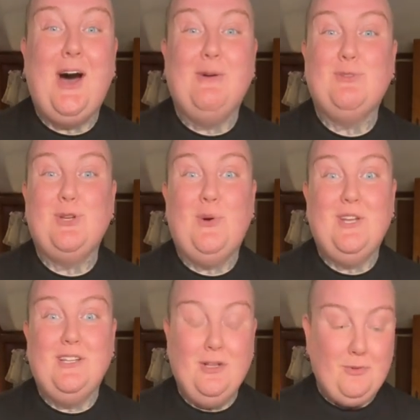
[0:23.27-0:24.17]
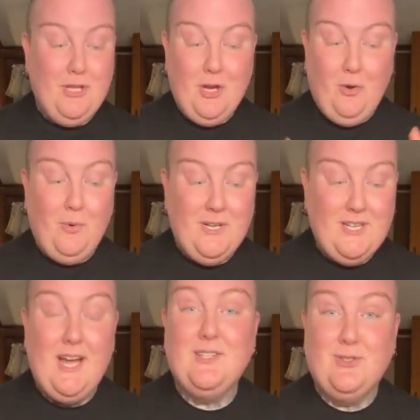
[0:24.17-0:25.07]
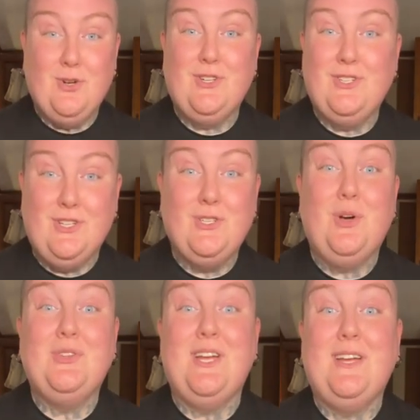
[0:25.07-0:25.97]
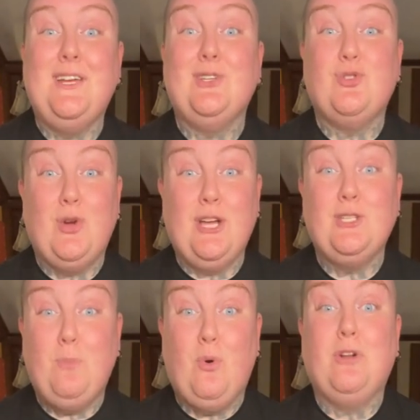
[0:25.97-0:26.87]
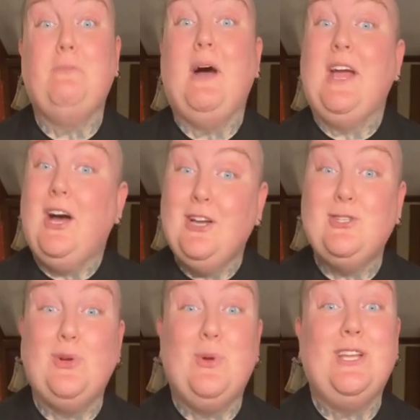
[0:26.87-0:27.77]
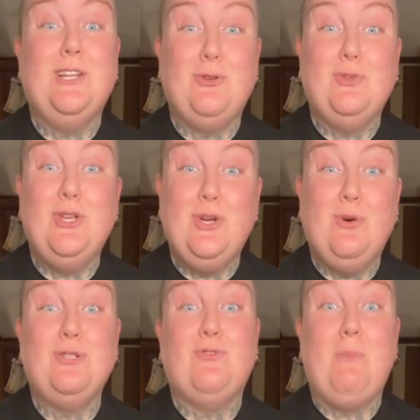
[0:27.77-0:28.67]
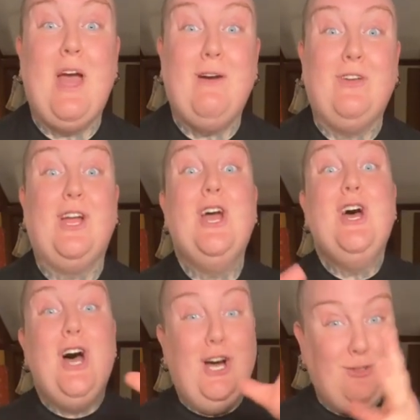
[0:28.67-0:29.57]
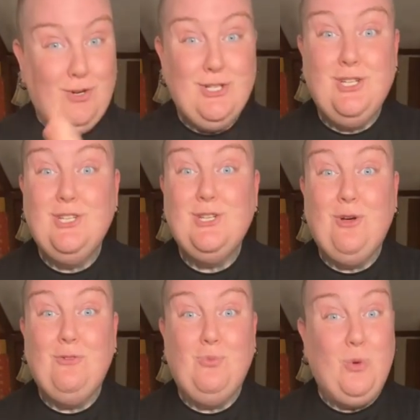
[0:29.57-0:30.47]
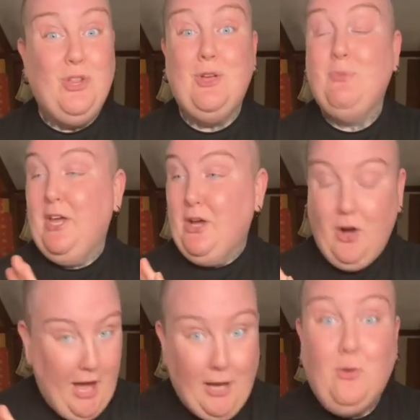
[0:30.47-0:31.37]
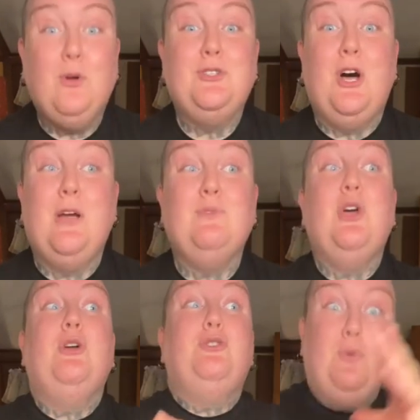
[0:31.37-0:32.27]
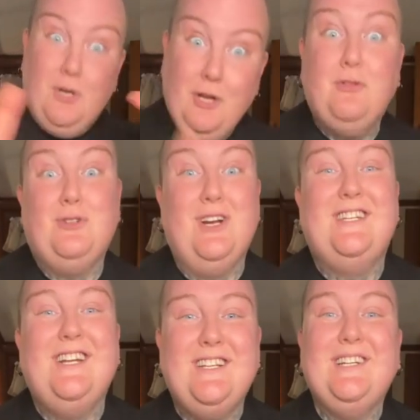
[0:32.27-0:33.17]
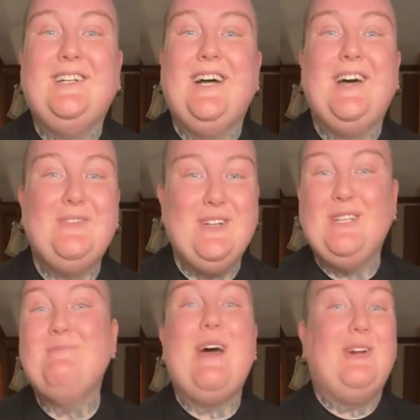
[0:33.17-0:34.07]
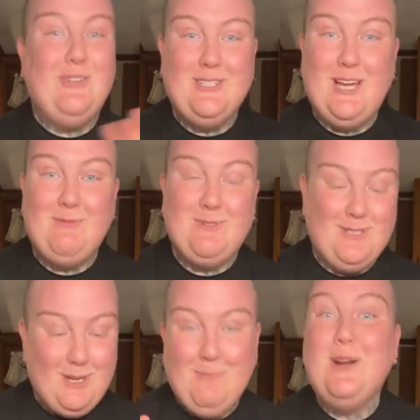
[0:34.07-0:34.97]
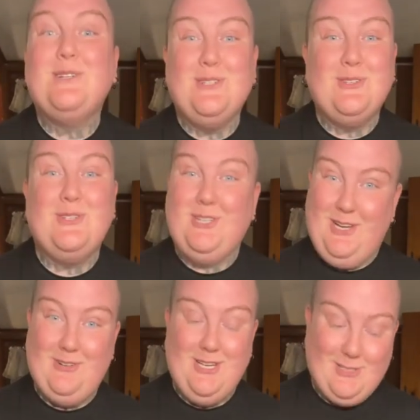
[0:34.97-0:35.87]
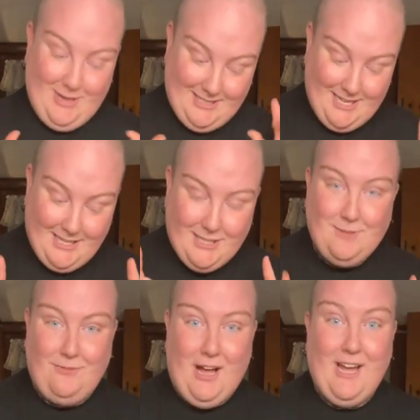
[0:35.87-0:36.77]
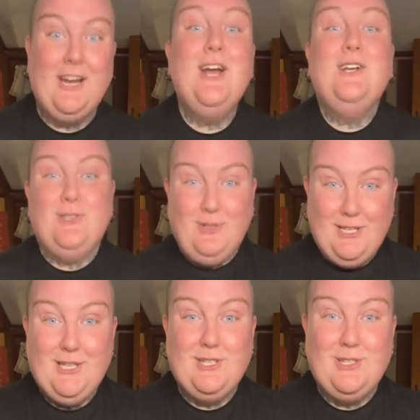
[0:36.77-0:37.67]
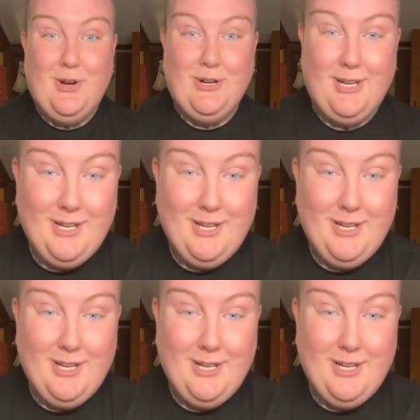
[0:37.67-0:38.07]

so he literally always has a trusted adult and he is transported by us, so he literally goes from having a trusted adult with him like at all times to another trusted adult with him at all times, so it's like personal security, so I think it's fine. So let's get started.